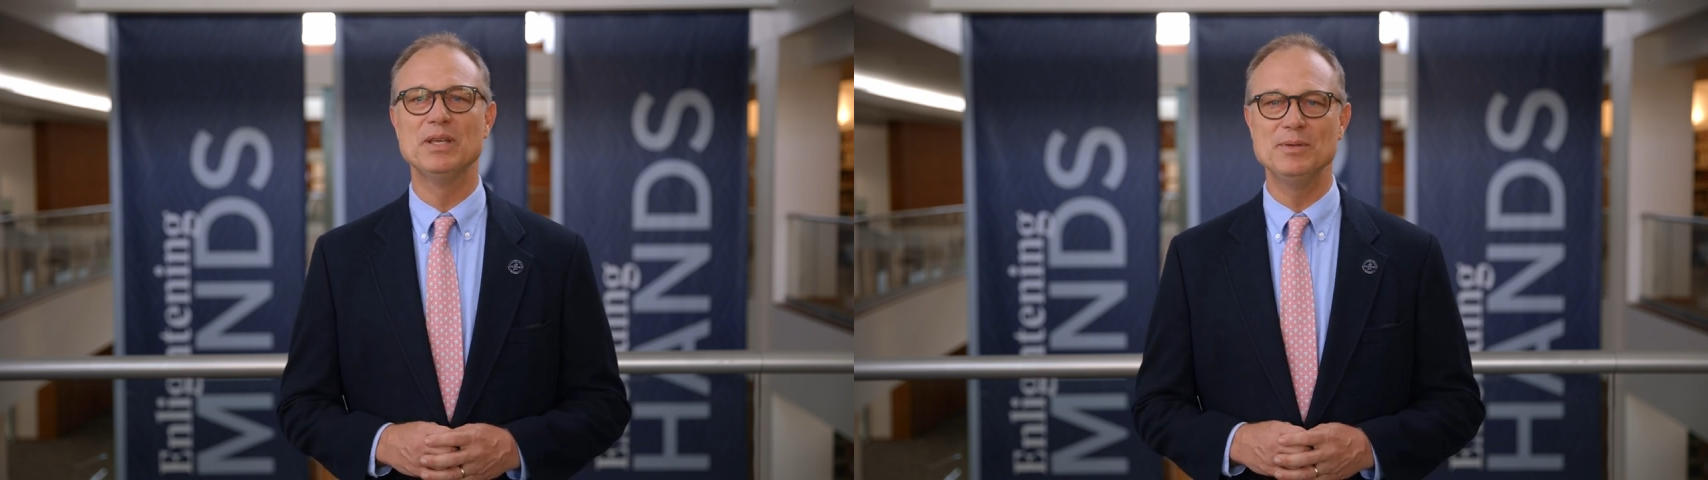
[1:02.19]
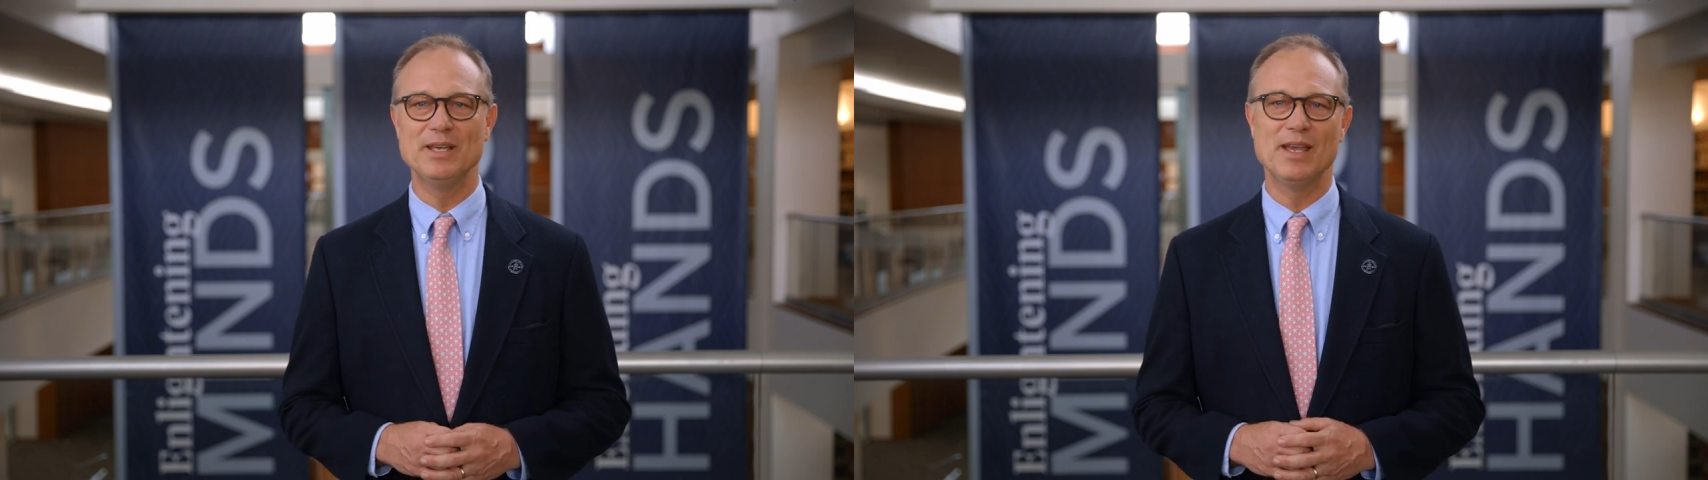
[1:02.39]

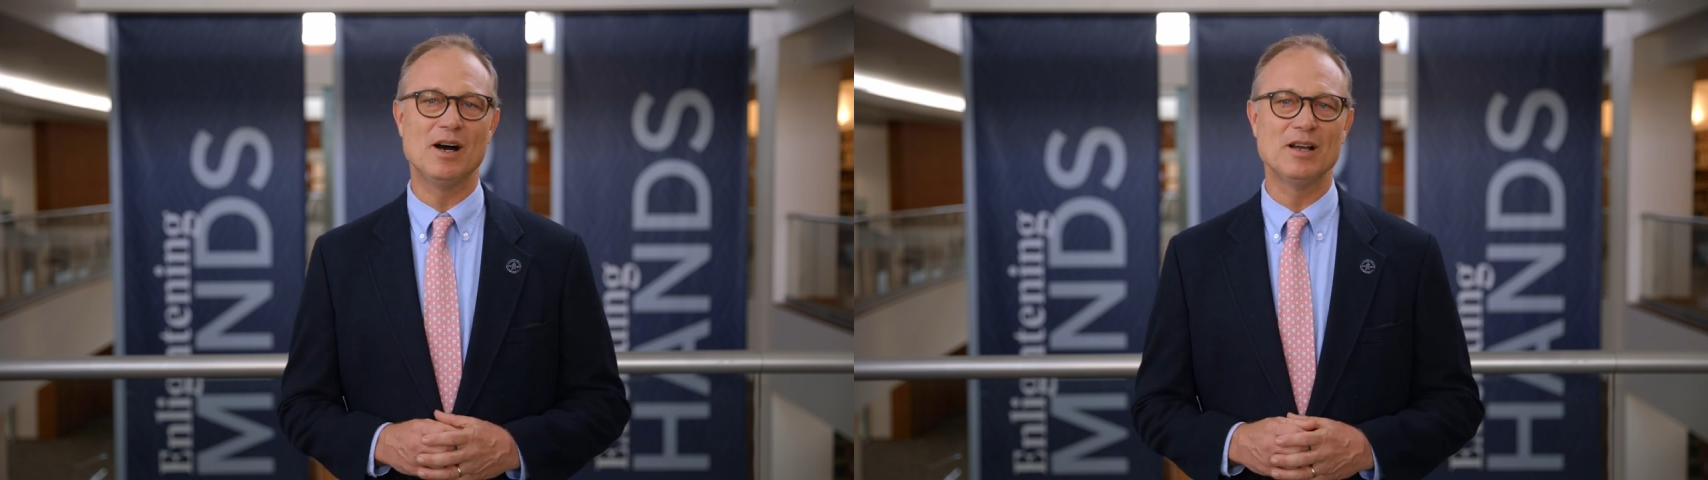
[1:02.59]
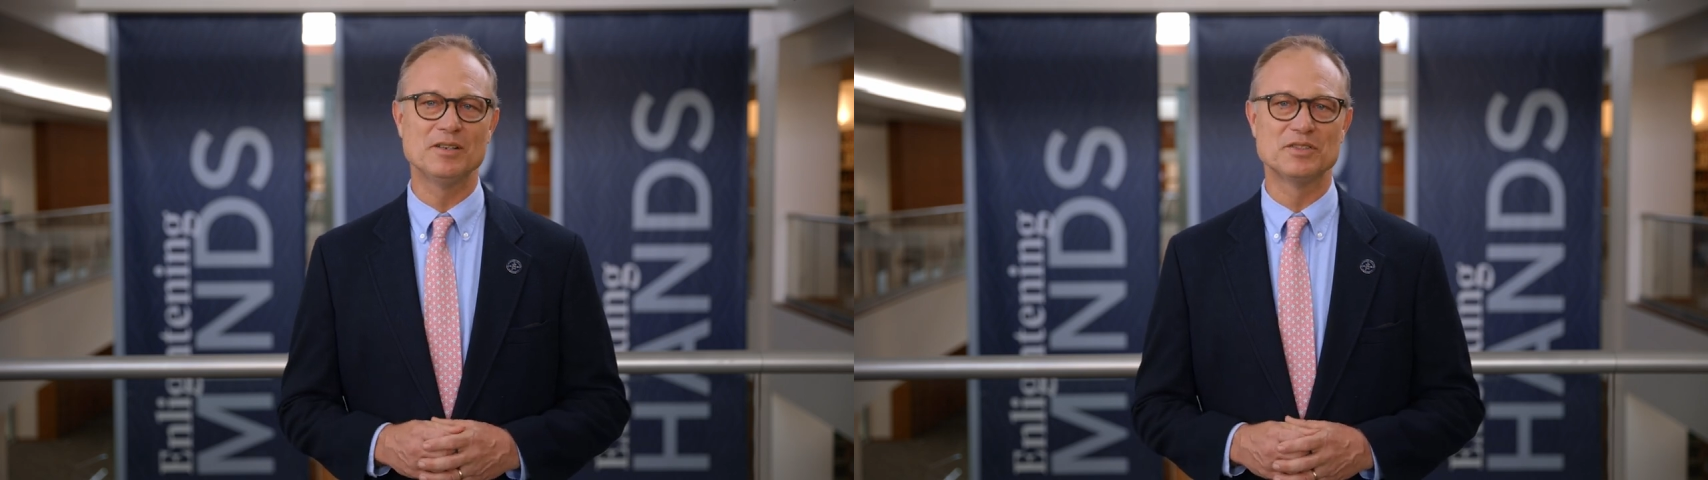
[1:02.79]

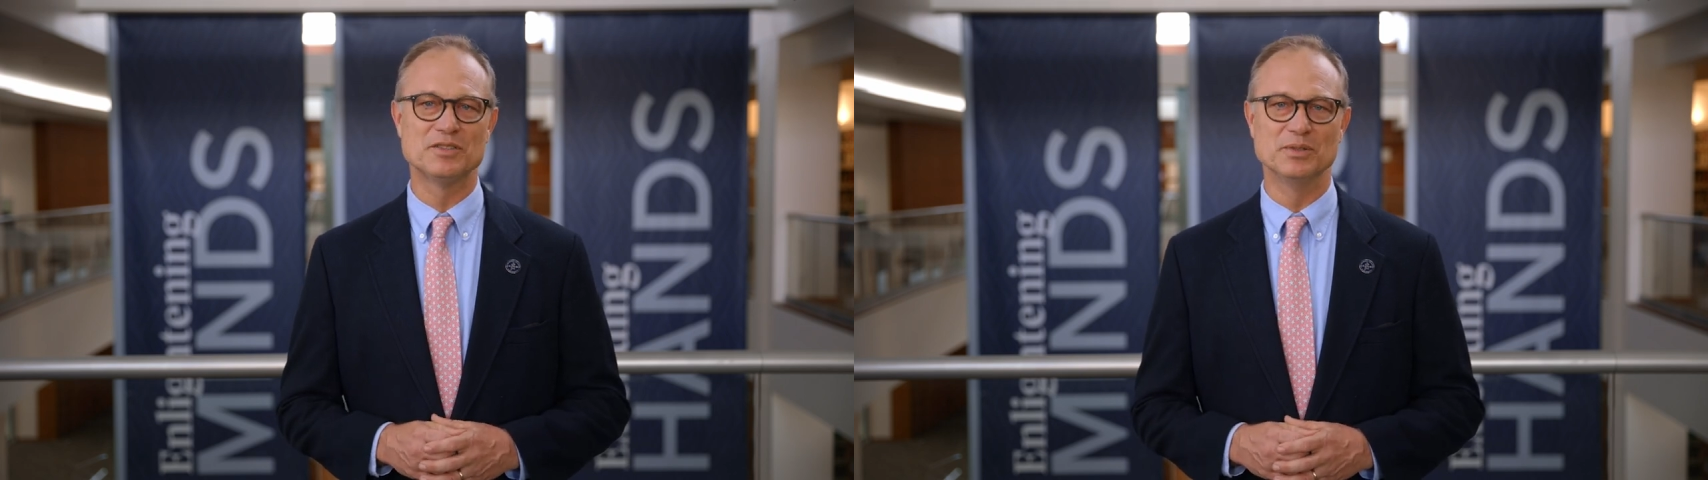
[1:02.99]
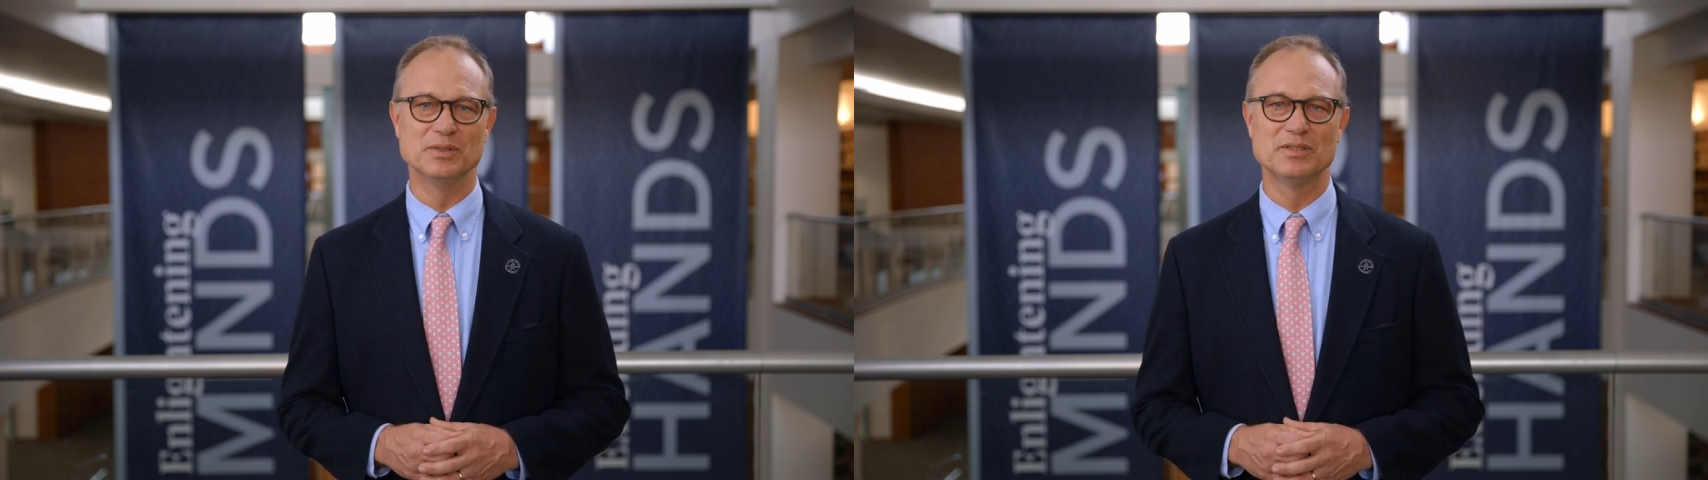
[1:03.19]
PBA Honors
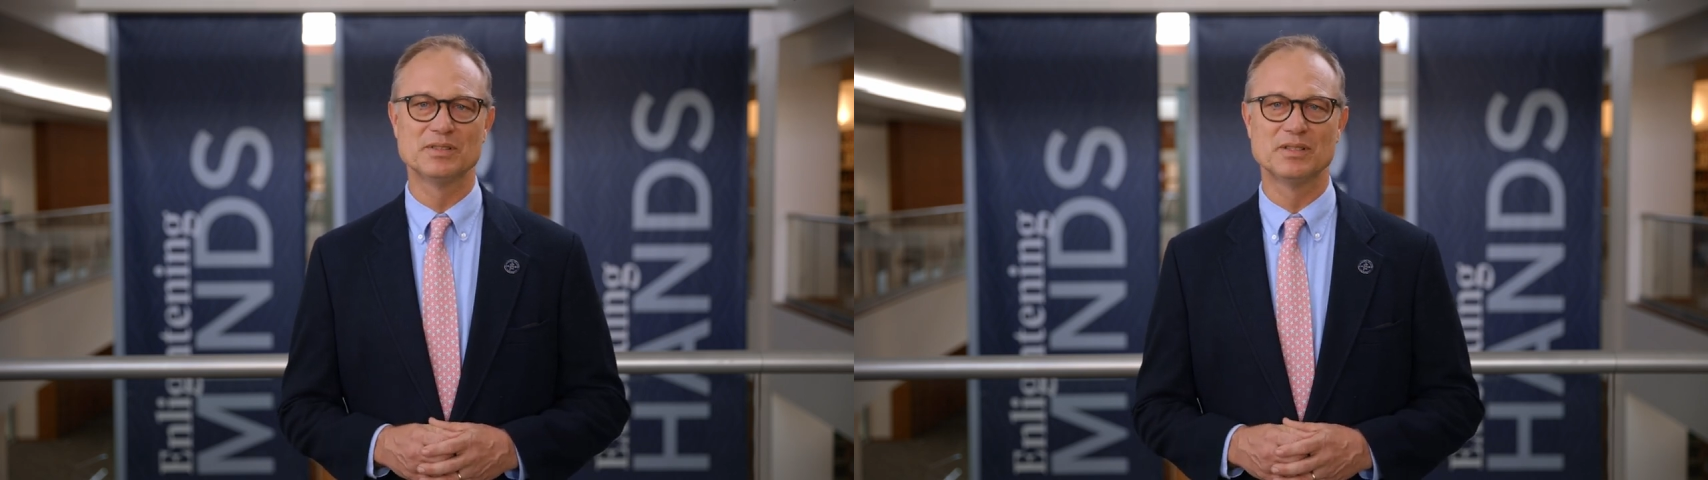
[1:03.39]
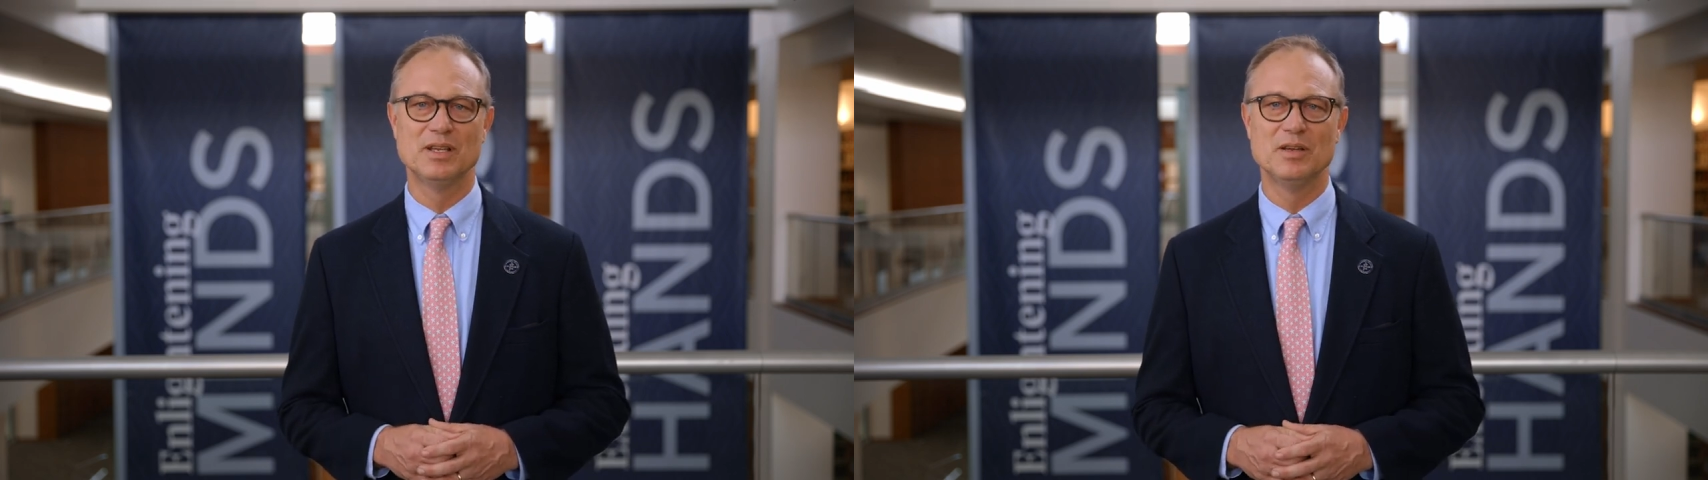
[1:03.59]
student,